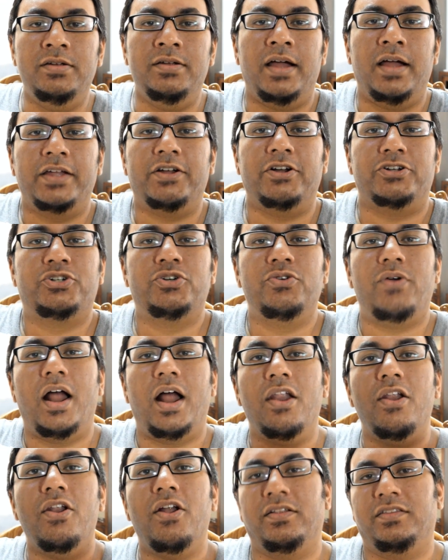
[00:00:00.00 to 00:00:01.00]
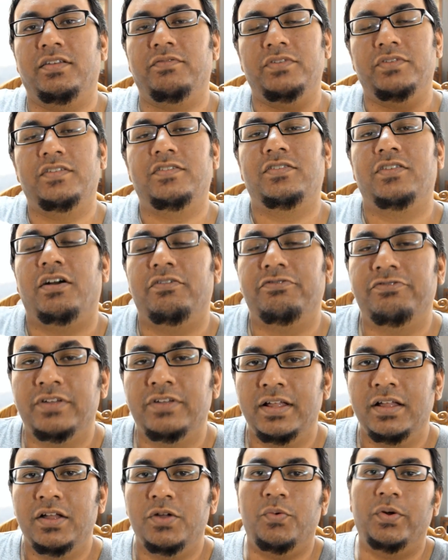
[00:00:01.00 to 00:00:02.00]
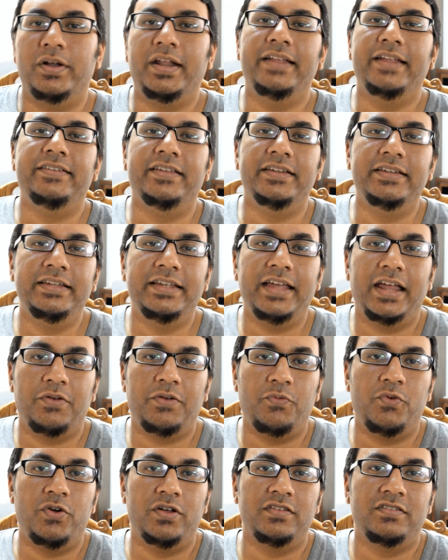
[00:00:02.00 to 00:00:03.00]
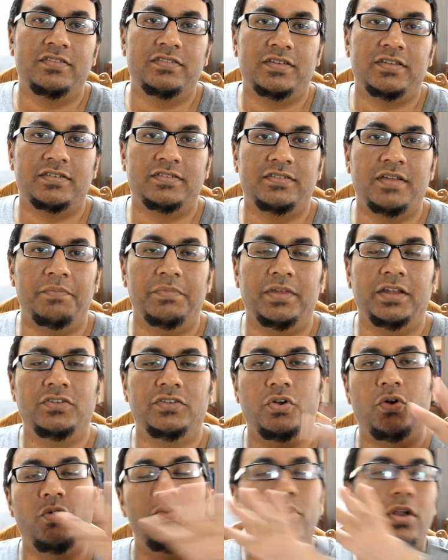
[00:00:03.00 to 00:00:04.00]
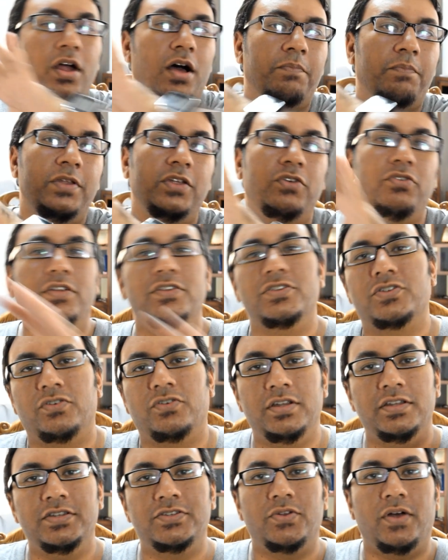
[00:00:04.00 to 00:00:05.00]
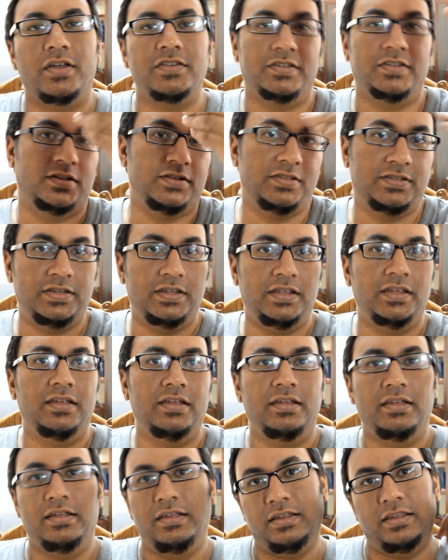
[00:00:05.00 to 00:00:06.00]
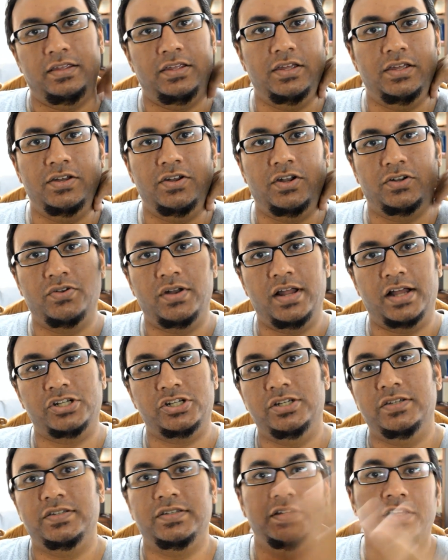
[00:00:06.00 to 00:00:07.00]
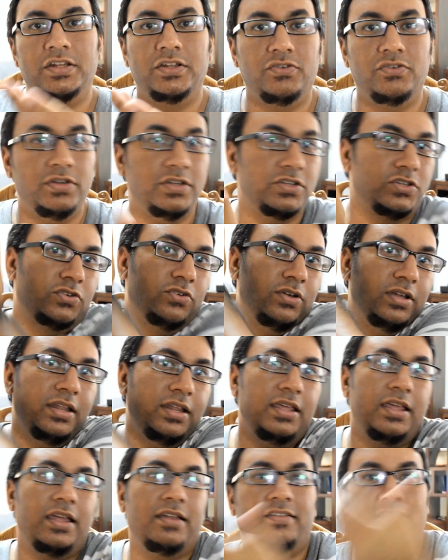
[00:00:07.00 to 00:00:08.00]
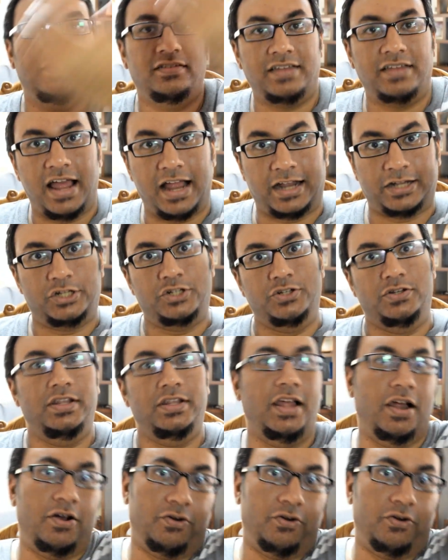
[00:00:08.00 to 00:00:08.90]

I got through a lot of the stuff. What I didn't get was something to hold up the green screen. So as you can see, you're not going to actually see the green screen here. This is actually a